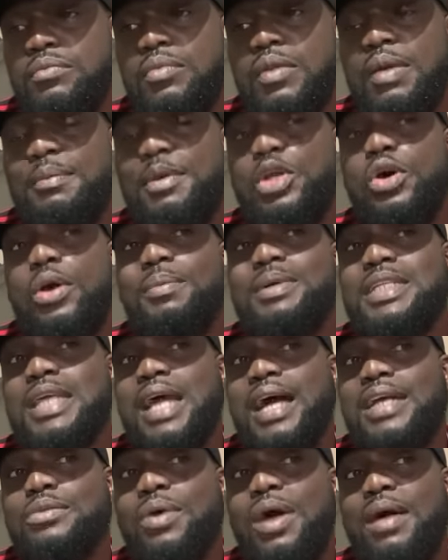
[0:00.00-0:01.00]
I mean, I
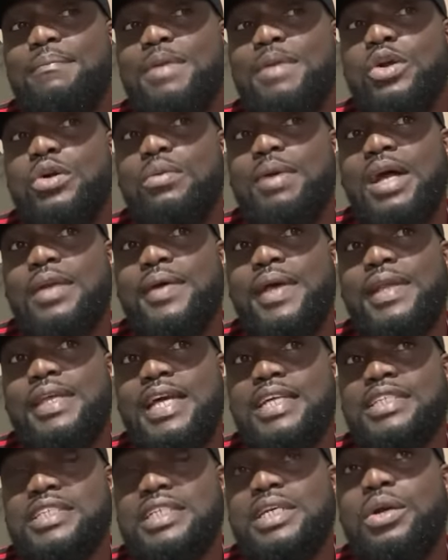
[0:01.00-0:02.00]
talk to one big woman right
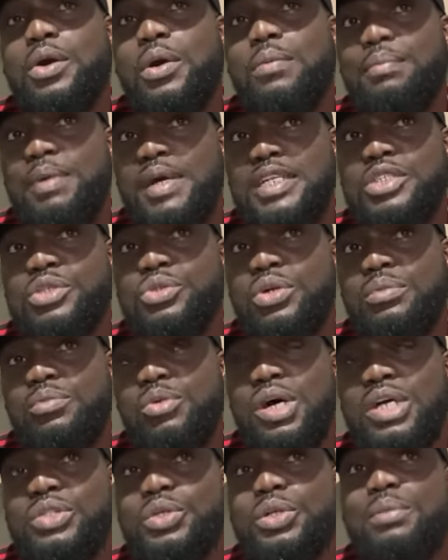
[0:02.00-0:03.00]
there. She the company show
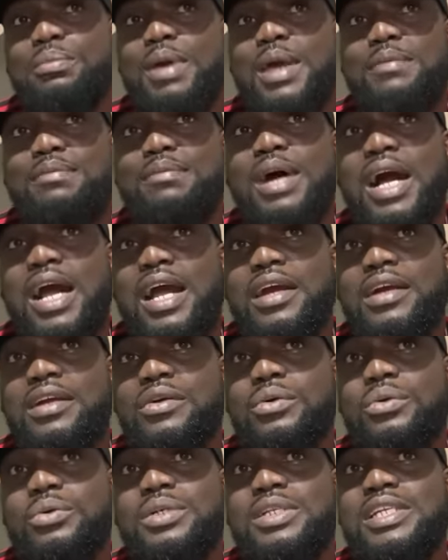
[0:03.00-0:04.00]
me to remember
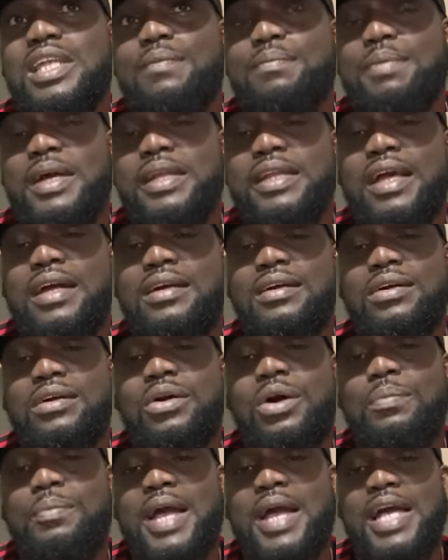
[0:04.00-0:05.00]
who did the pan ya.
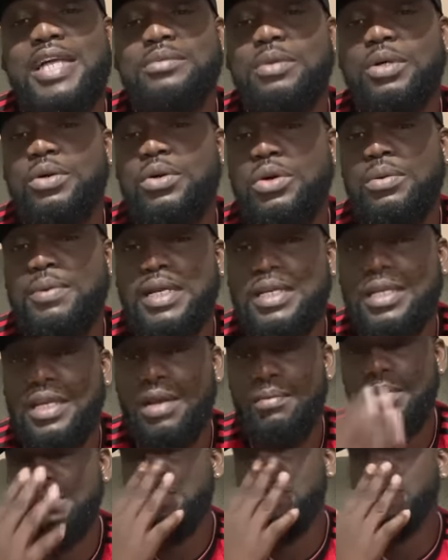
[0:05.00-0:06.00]
Come guys, I could go back in
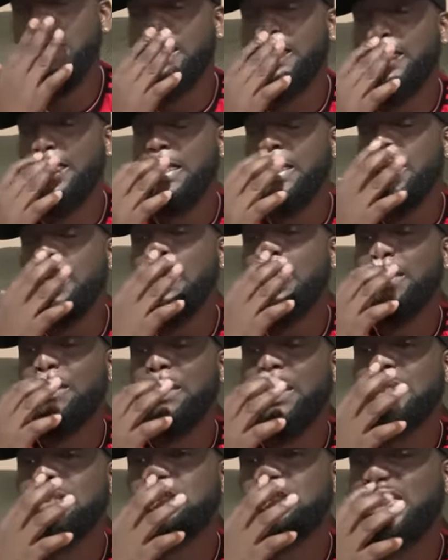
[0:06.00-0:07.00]
a memory lane.
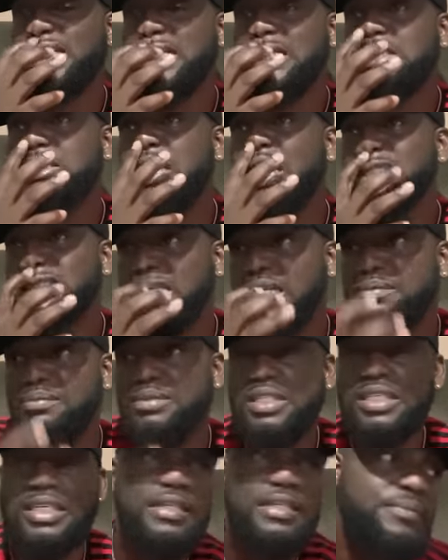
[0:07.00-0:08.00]
One thing she has
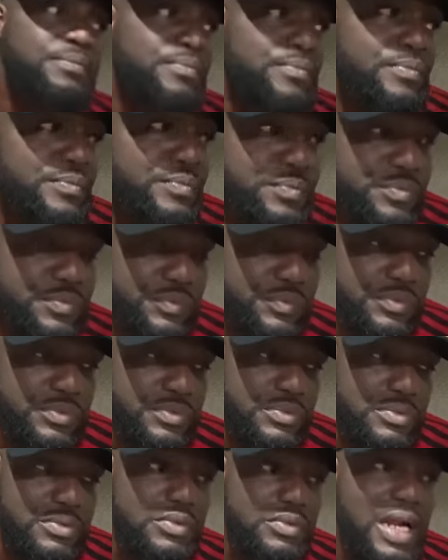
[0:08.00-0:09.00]
70
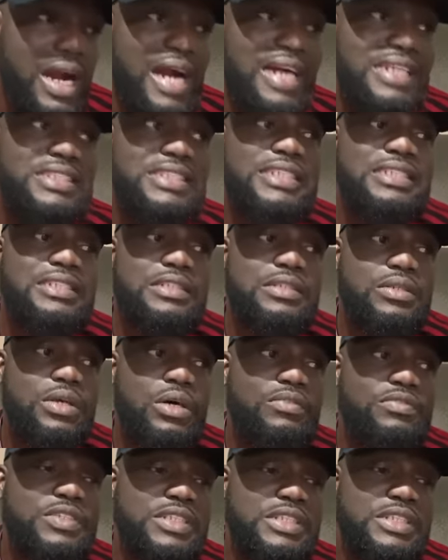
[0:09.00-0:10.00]
or 60
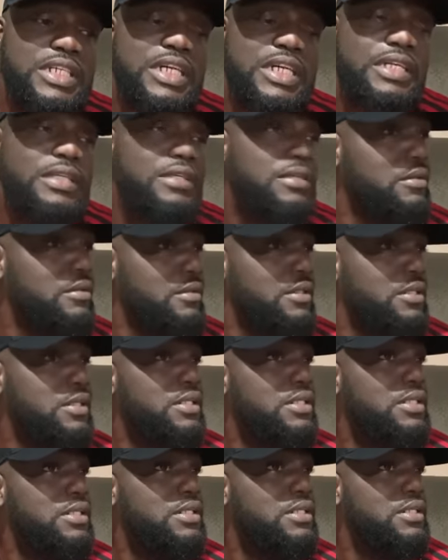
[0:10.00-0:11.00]
enough, she say,
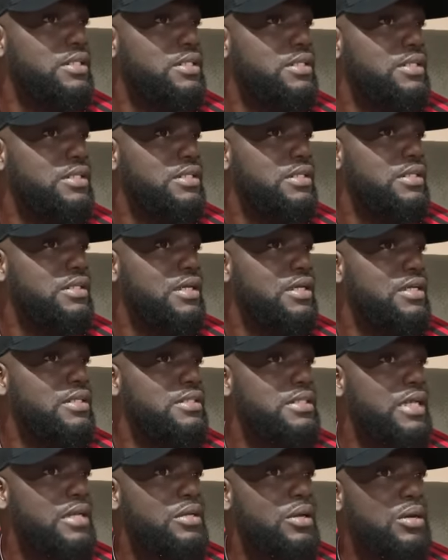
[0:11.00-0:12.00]

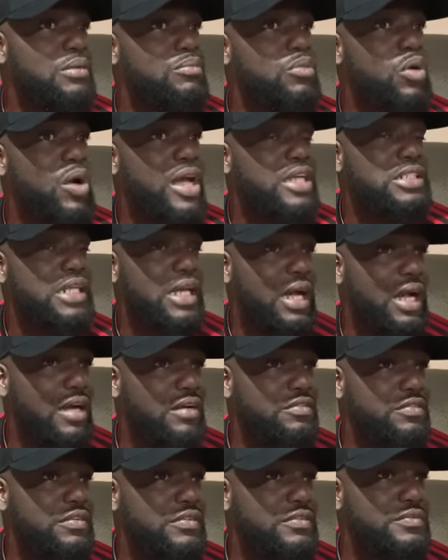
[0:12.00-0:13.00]
is a young boy she
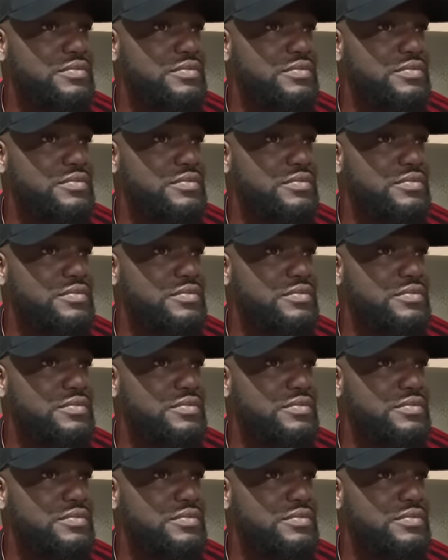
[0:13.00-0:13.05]
have.